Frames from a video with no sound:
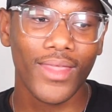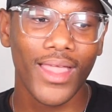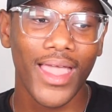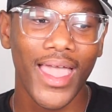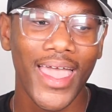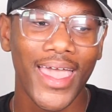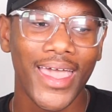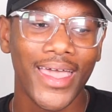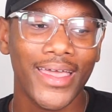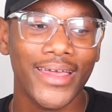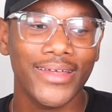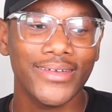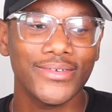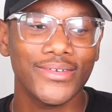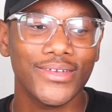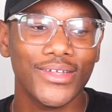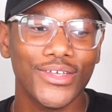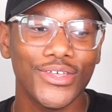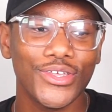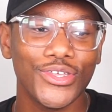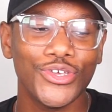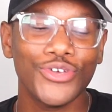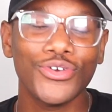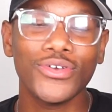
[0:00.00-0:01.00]
And
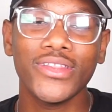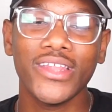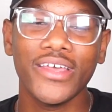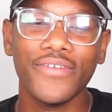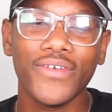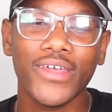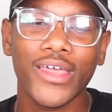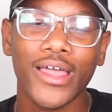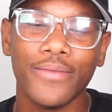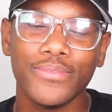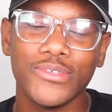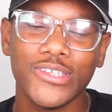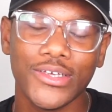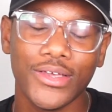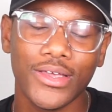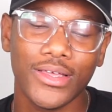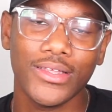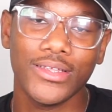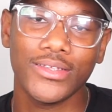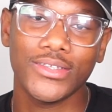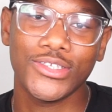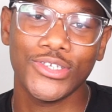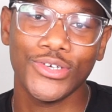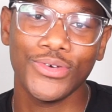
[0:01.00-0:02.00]
you're living up
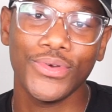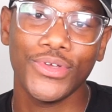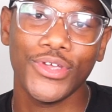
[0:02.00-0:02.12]
to